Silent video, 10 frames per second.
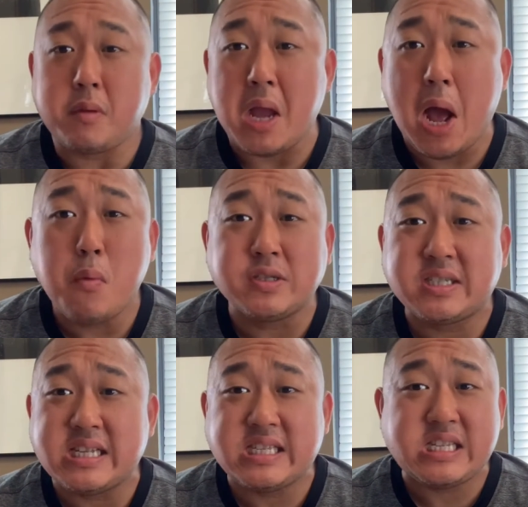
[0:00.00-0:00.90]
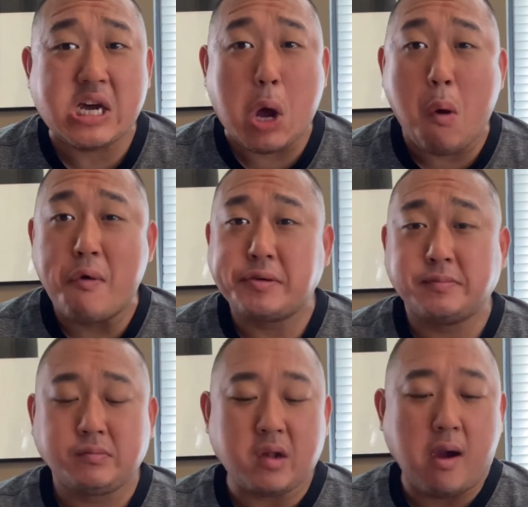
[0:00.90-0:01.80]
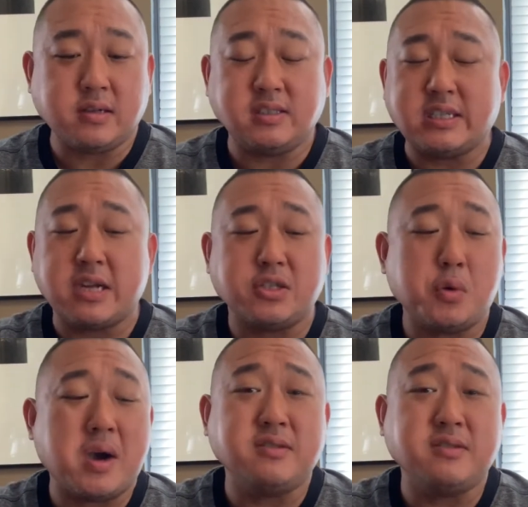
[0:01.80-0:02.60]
I will sit still and not do a